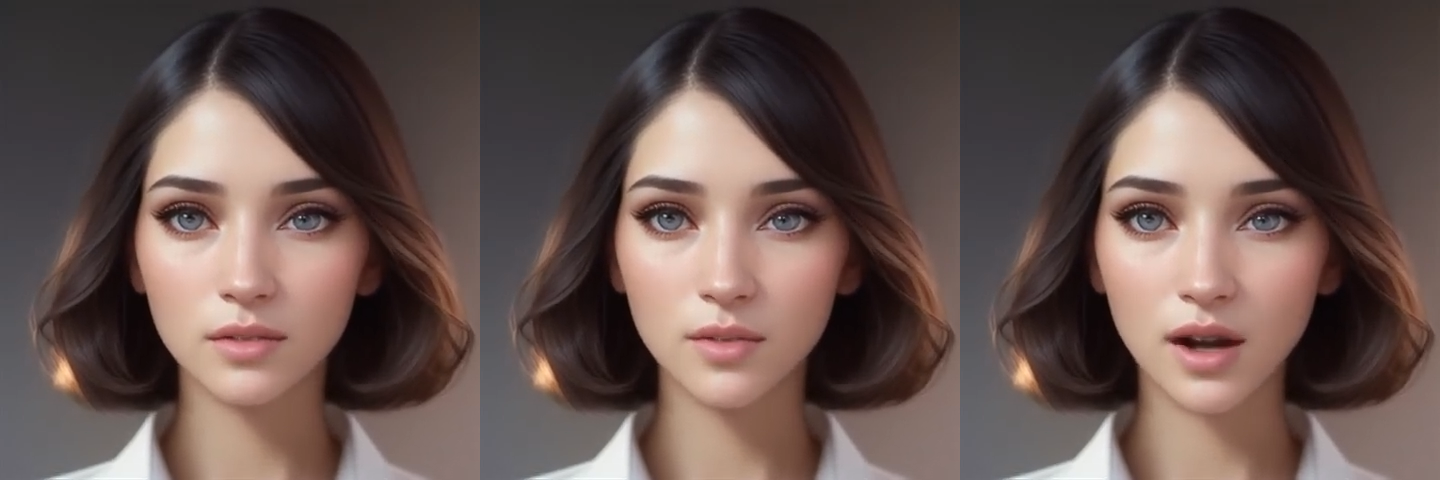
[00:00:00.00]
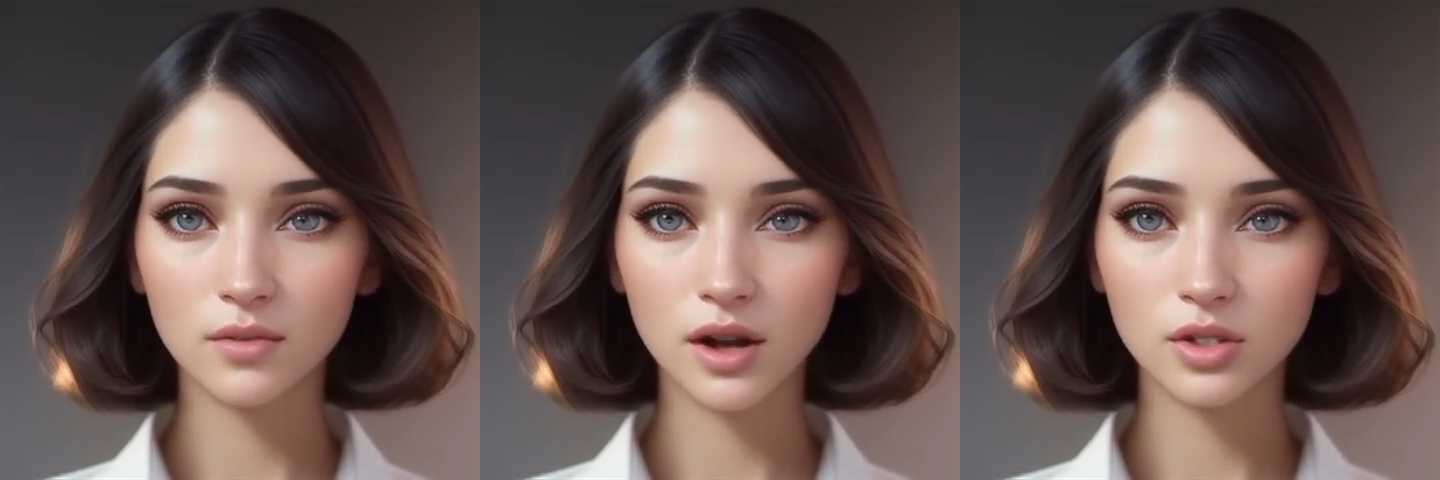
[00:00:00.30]

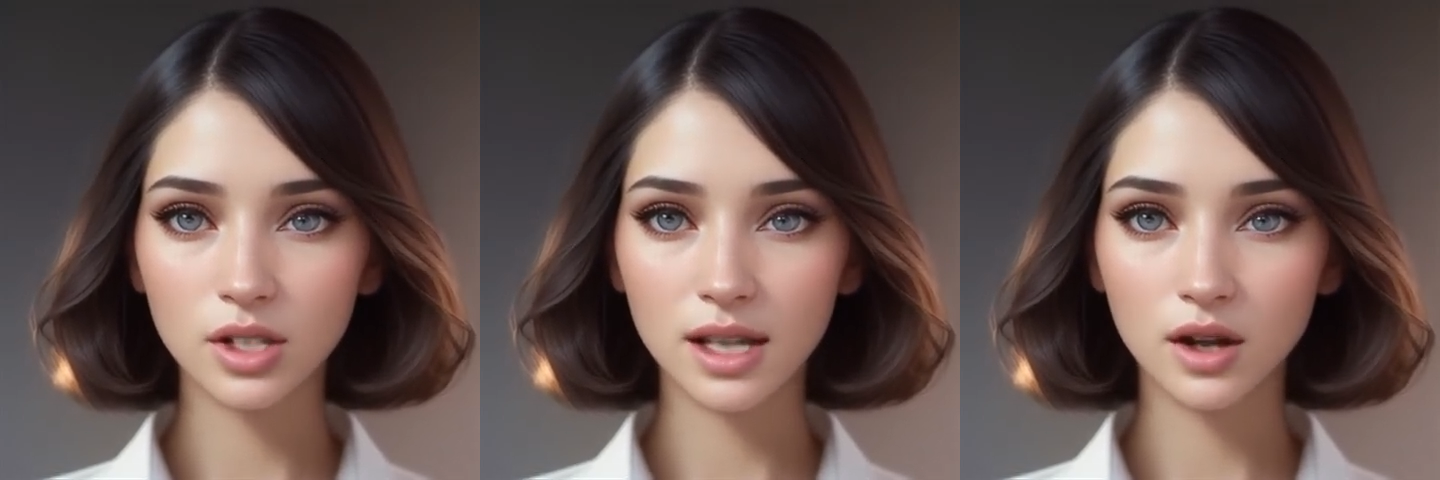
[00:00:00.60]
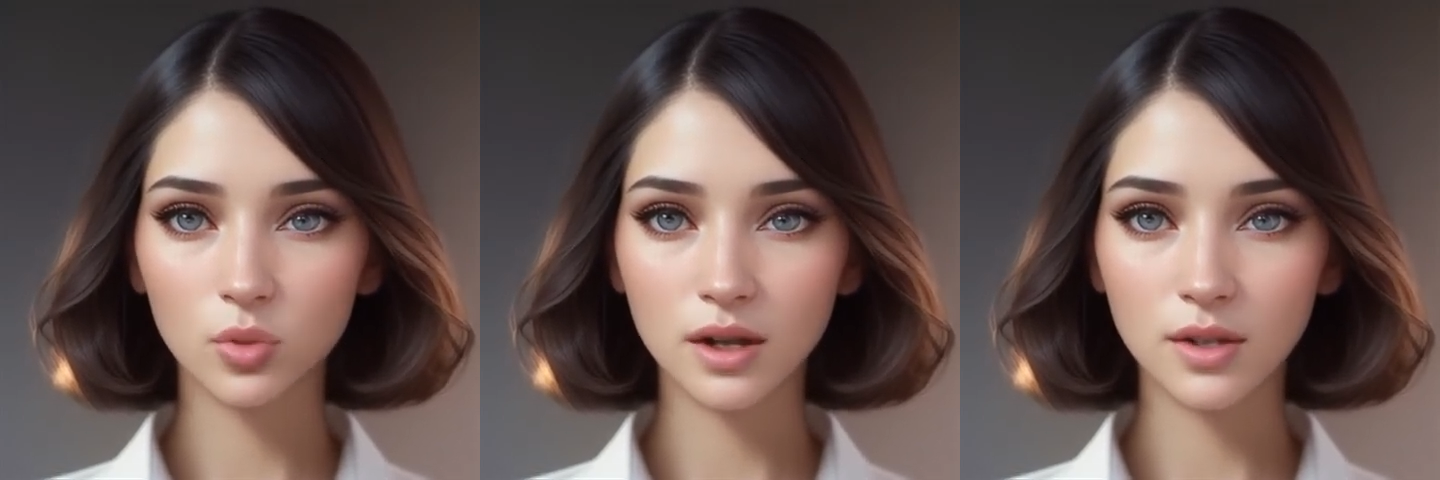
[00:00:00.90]
Malfunctioning
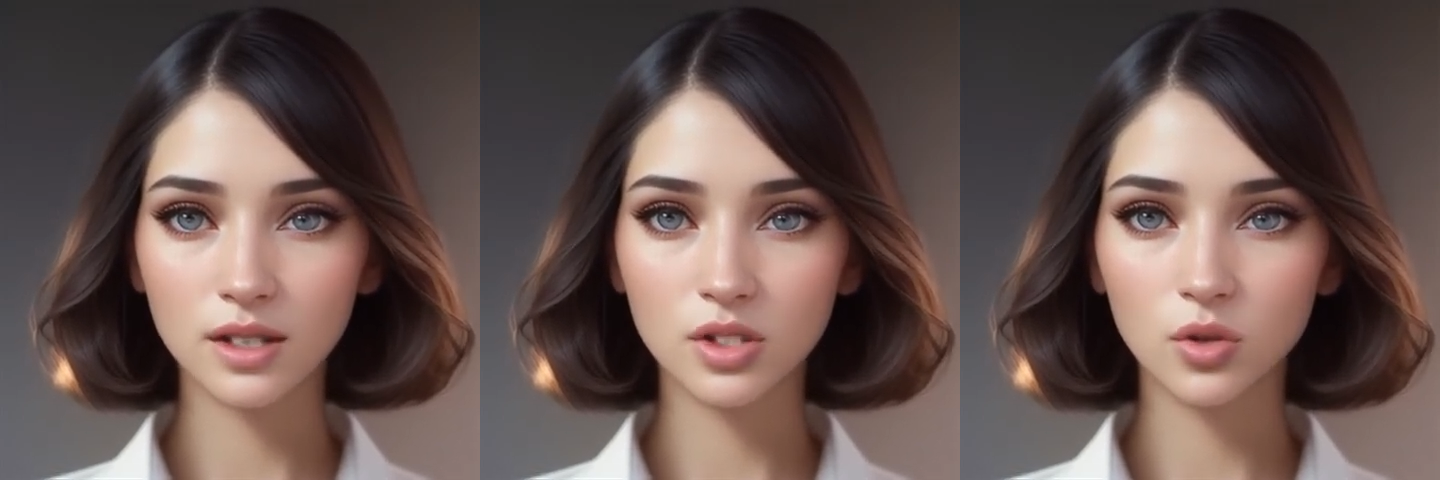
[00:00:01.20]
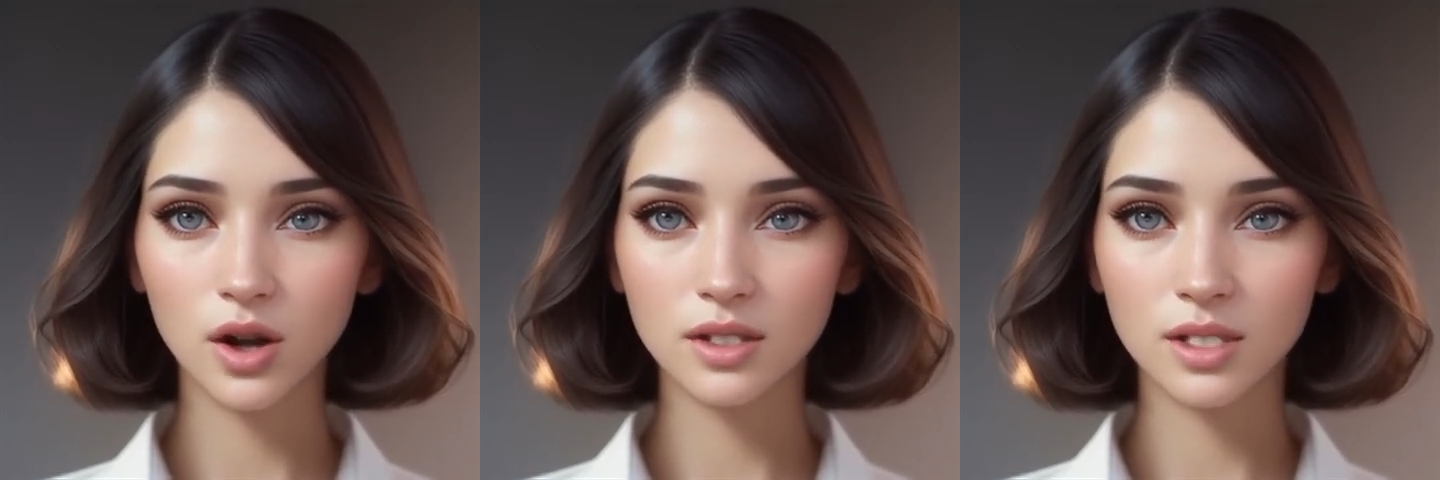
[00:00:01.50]
equipment
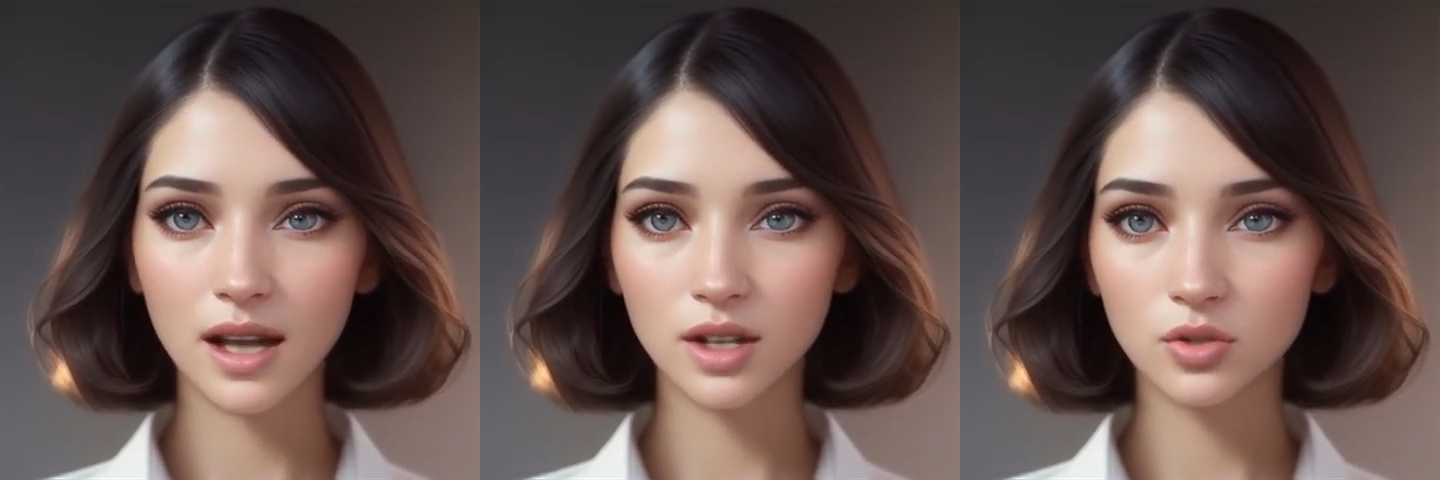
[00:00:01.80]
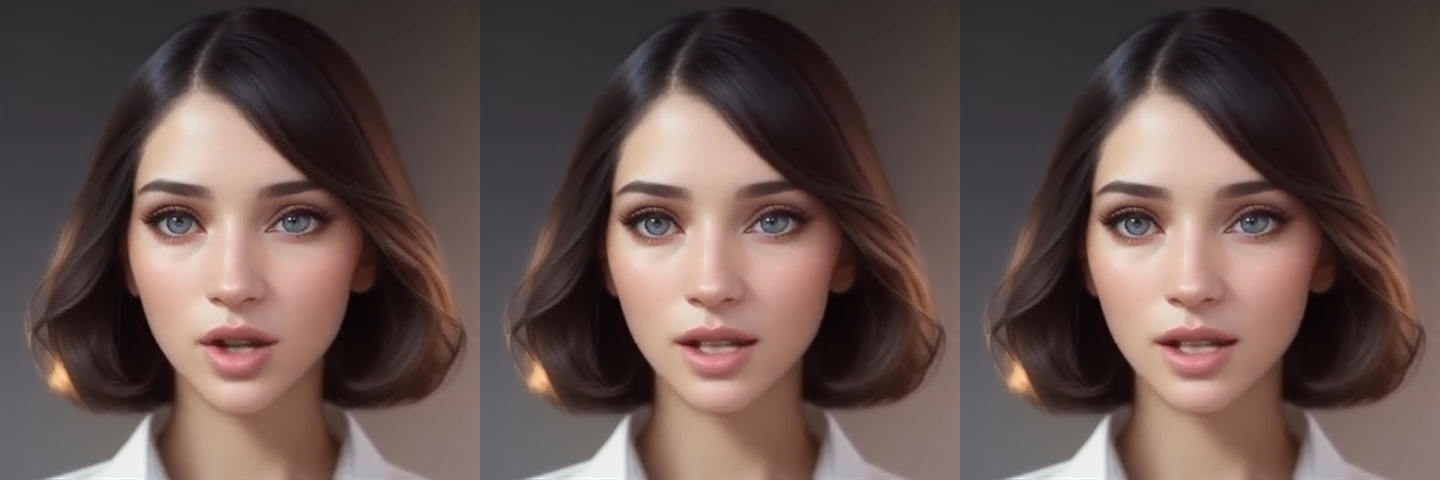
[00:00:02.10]
or unsanitary